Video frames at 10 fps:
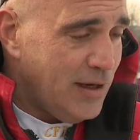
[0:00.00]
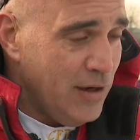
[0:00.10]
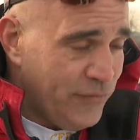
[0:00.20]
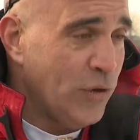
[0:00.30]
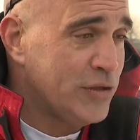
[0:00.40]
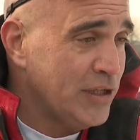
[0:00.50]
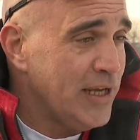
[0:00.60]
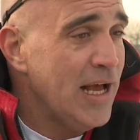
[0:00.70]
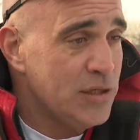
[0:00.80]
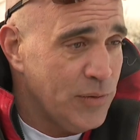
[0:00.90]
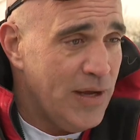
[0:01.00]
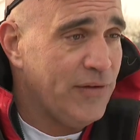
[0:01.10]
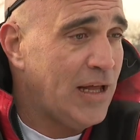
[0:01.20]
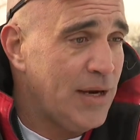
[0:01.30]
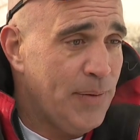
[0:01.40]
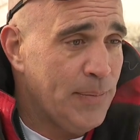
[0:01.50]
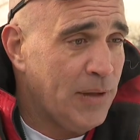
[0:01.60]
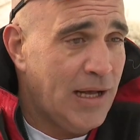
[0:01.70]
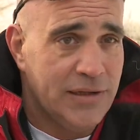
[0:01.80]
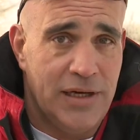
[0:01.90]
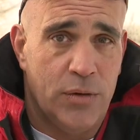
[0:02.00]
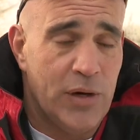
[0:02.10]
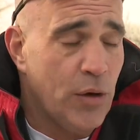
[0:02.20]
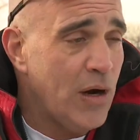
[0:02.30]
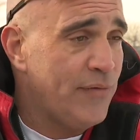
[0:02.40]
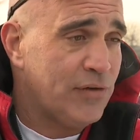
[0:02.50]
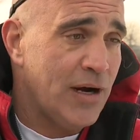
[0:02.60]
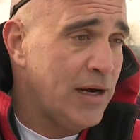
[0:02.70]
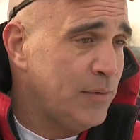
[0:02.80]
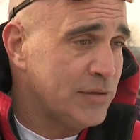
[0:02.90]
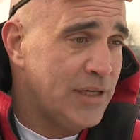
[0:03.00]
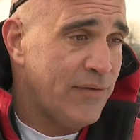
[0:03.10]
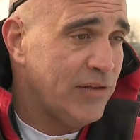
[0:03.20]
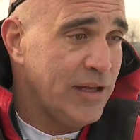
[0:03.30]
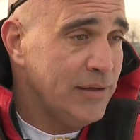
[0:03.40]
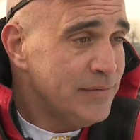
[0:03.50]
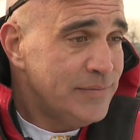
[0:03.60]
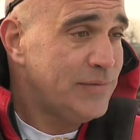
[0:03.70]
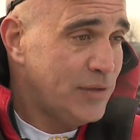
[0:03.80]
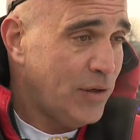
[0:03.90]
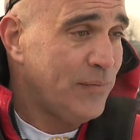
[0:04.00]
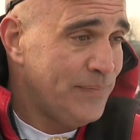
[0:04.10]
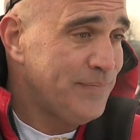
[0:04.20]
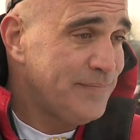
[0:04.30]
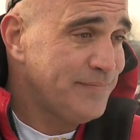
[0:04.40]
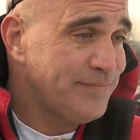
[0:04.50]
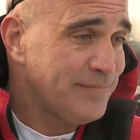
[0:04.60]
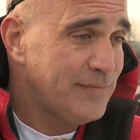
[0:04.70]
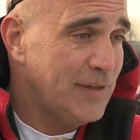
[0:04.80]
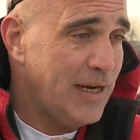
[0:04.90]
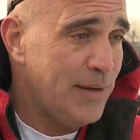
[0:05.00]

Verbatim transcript: Unfortunately, yes, we have a lot of people out there. We go after animals and everything. So, right.